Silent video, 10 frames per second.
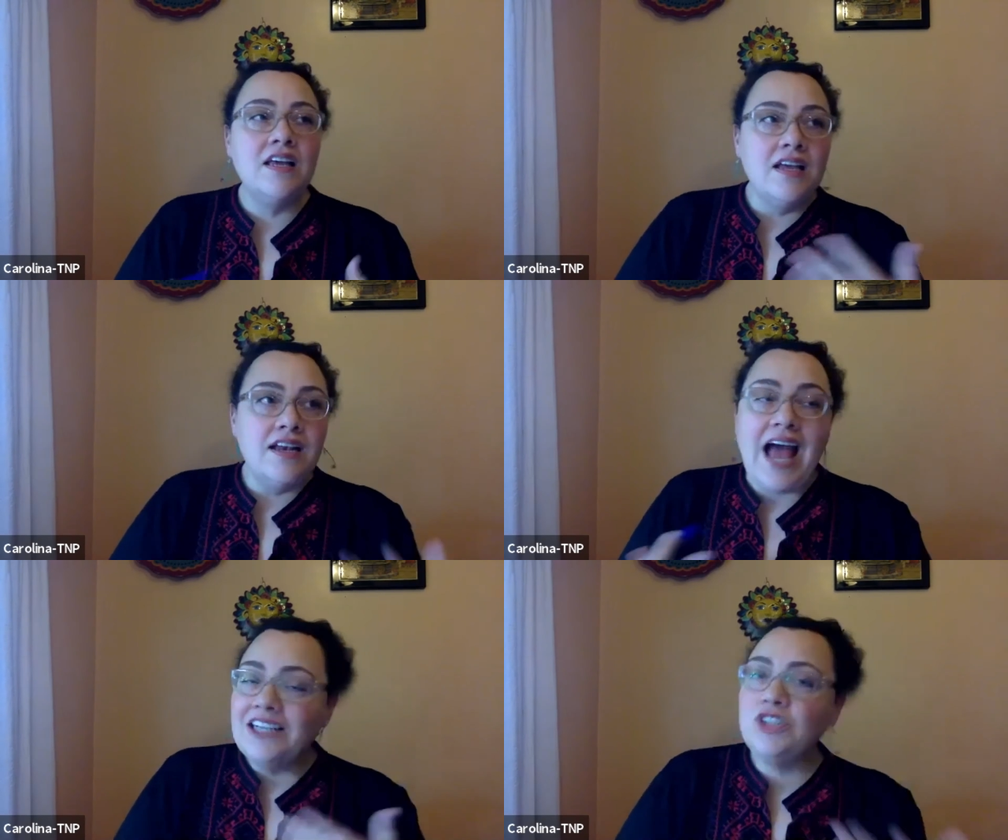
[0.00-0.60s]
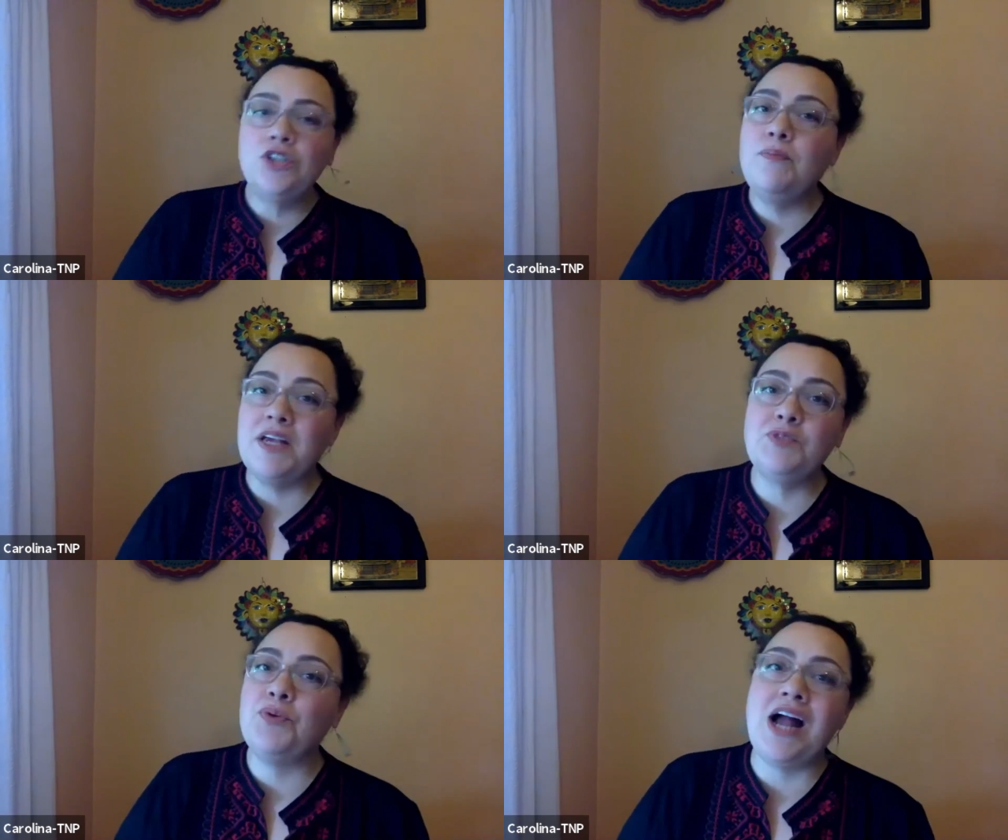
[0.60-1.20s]
national
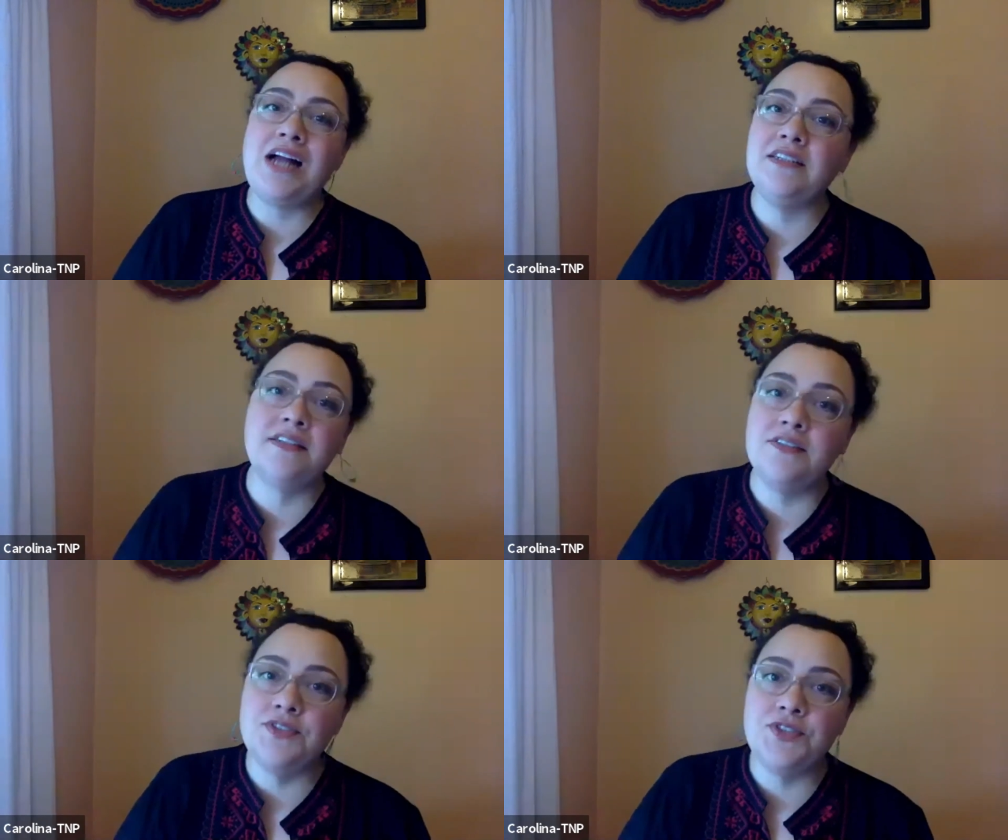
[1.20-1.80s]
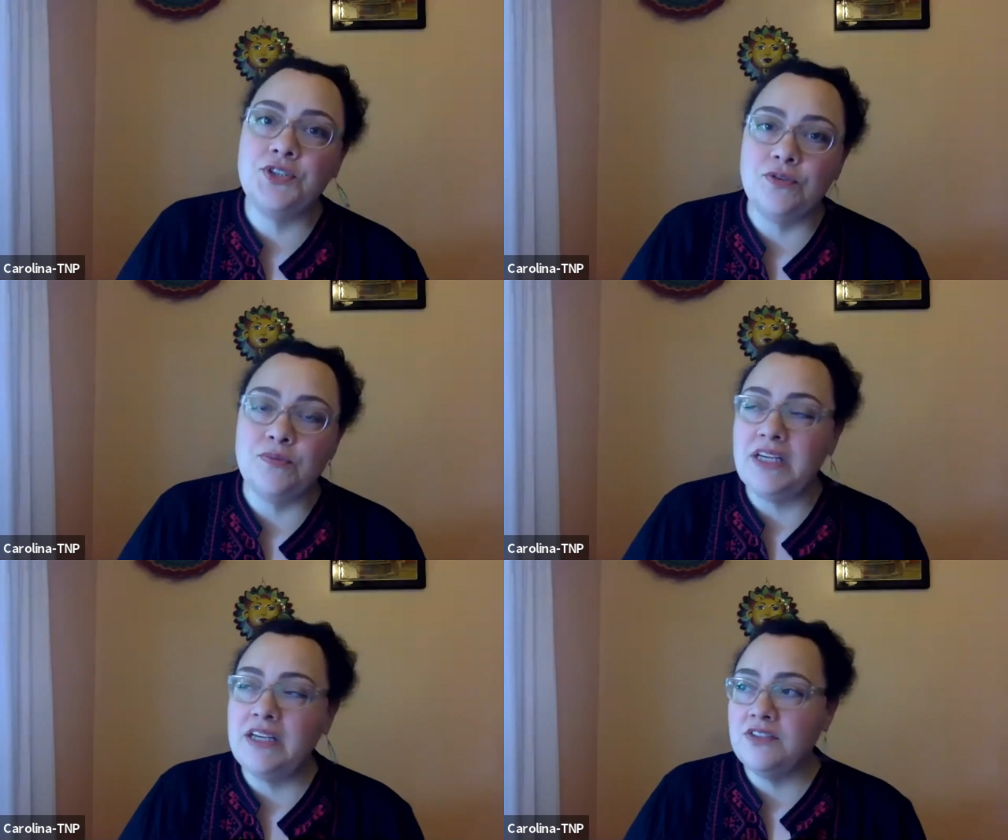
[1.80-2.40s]
best practices too,
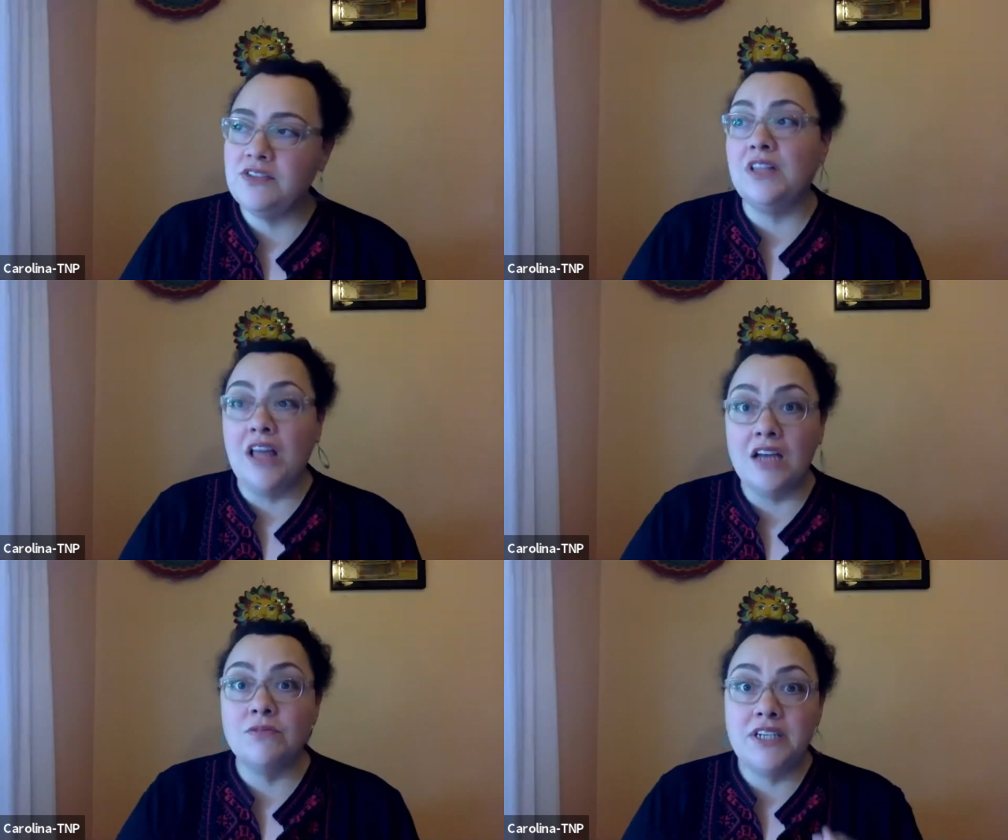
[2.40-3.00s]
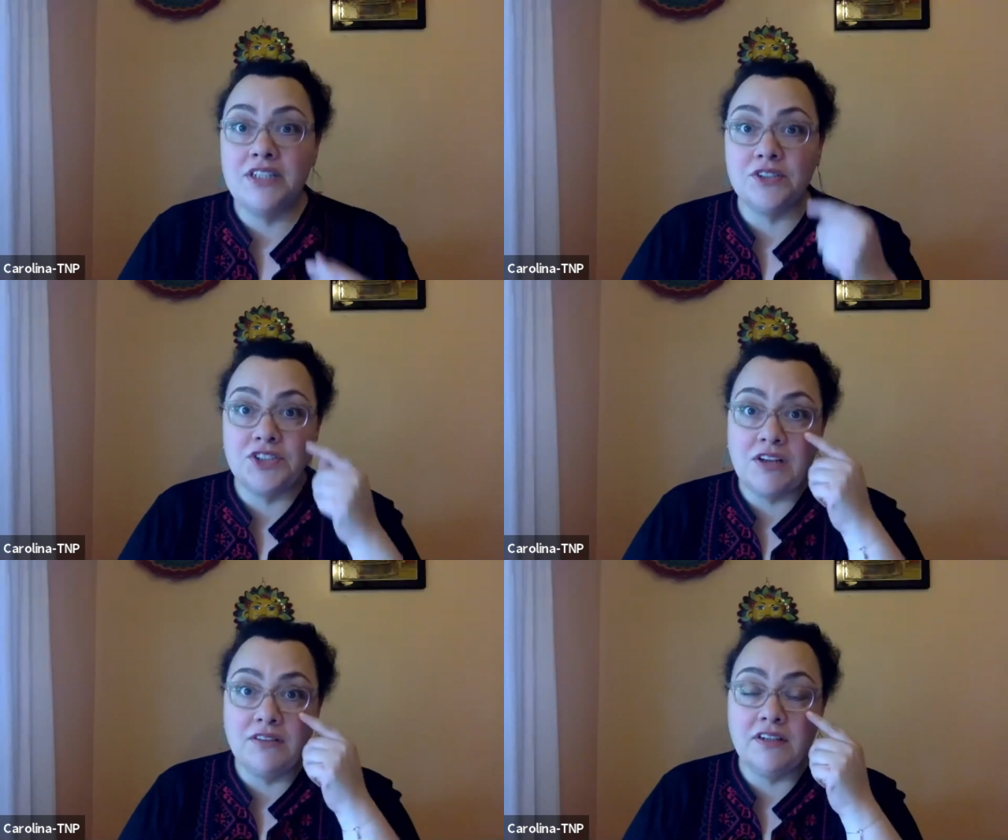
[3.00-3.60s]
because there's a lot of research
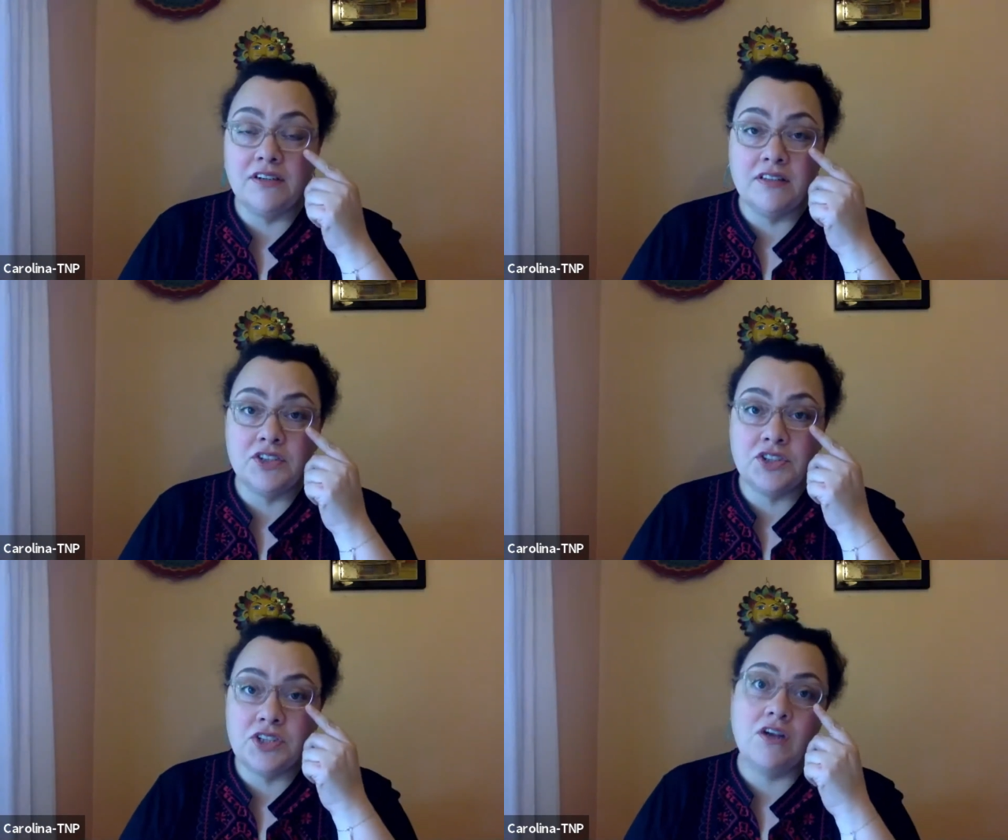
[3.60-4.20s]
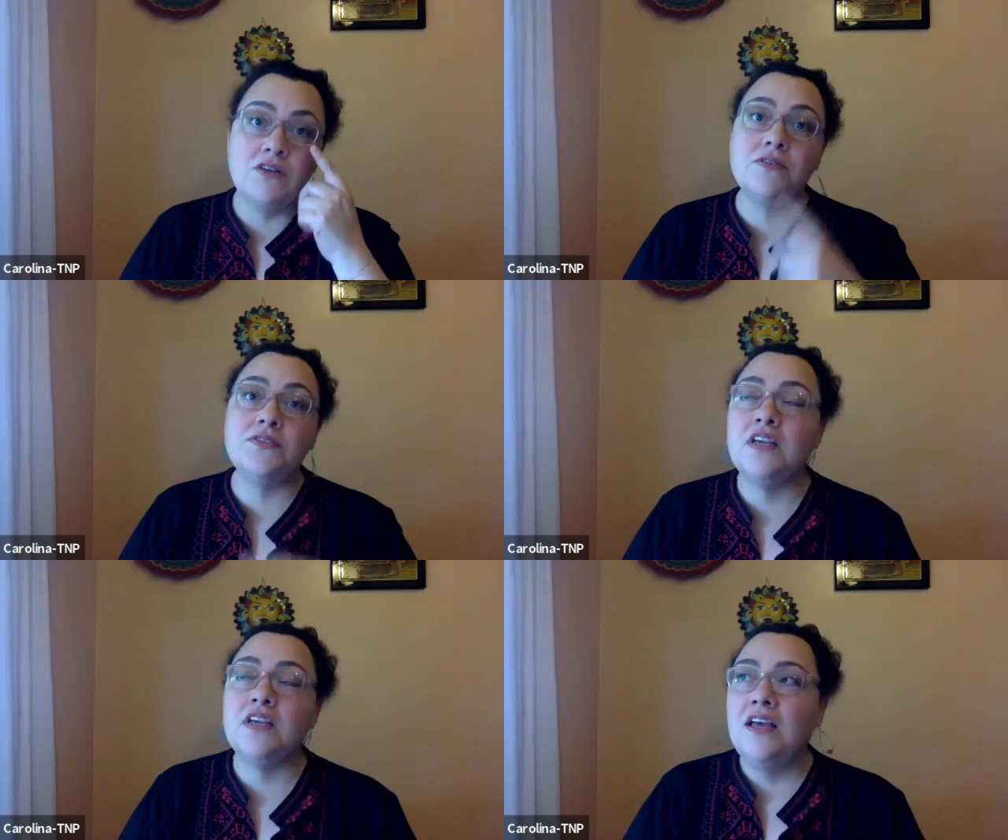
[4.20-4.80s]
out there that
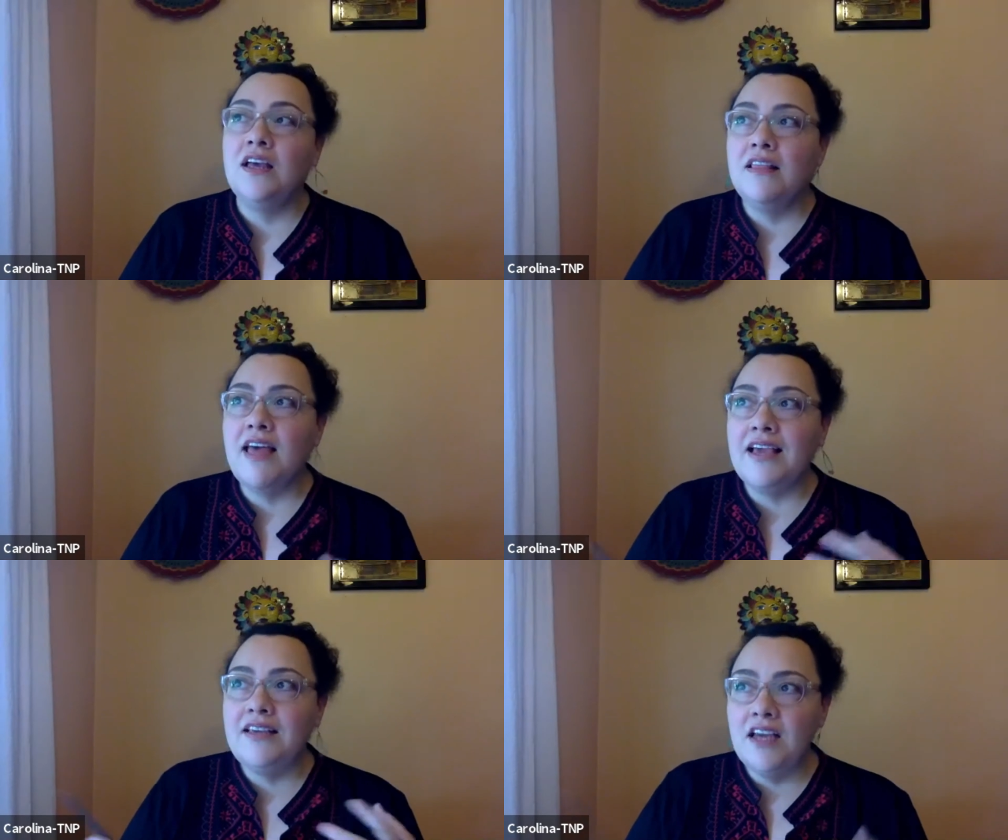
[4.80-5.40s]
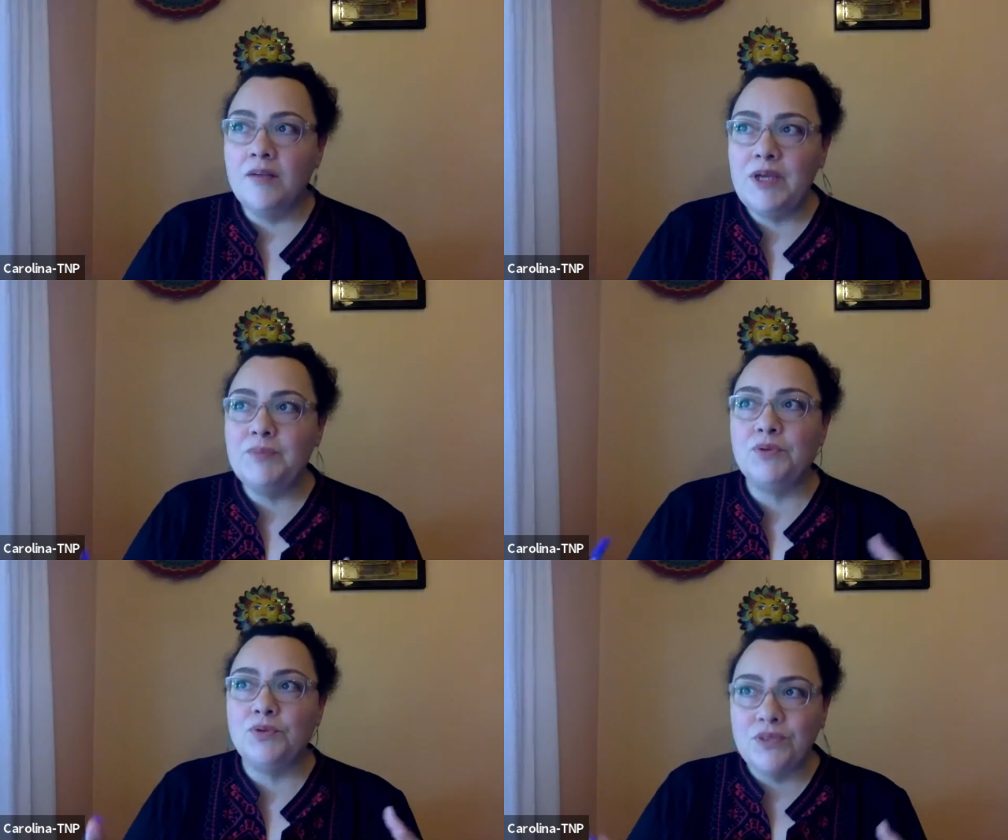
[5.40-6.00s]
shows that young
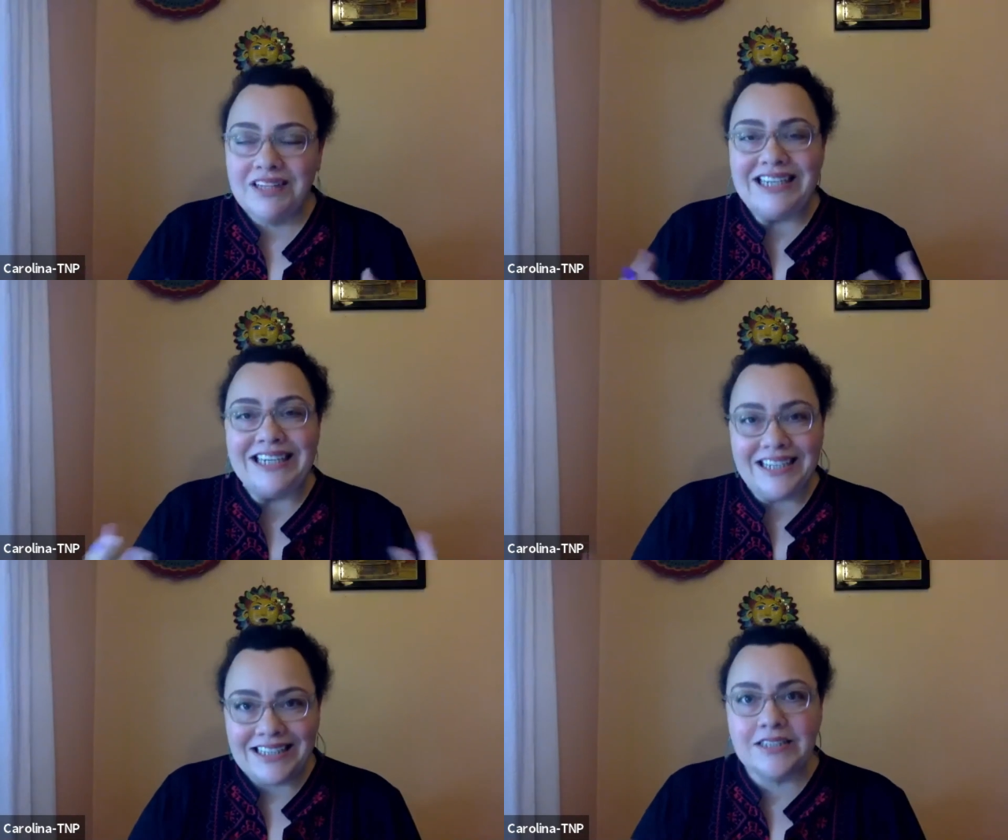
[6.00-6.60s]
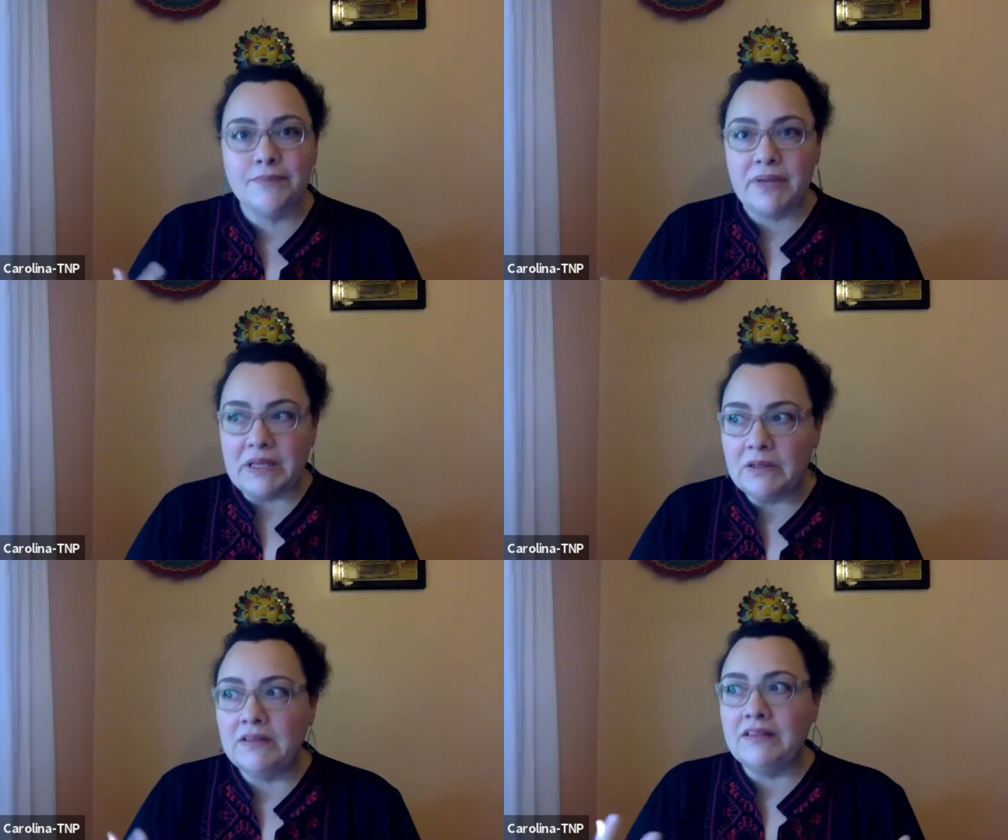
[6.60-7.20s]
people really need to
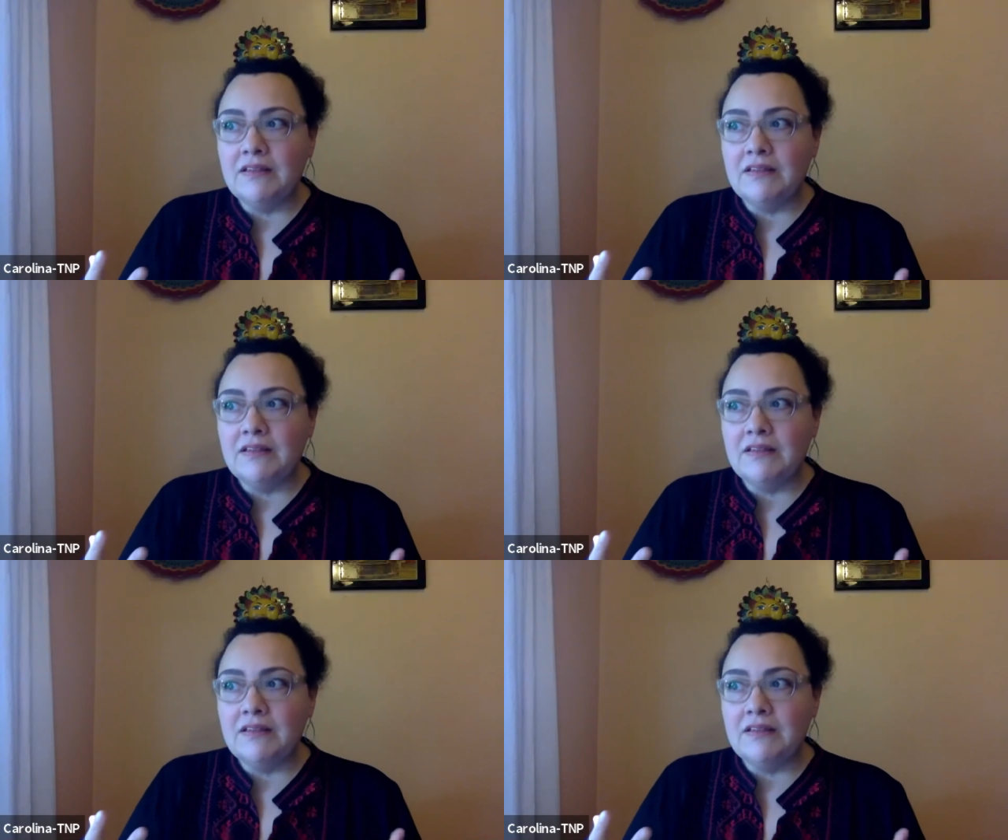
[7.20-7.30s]
build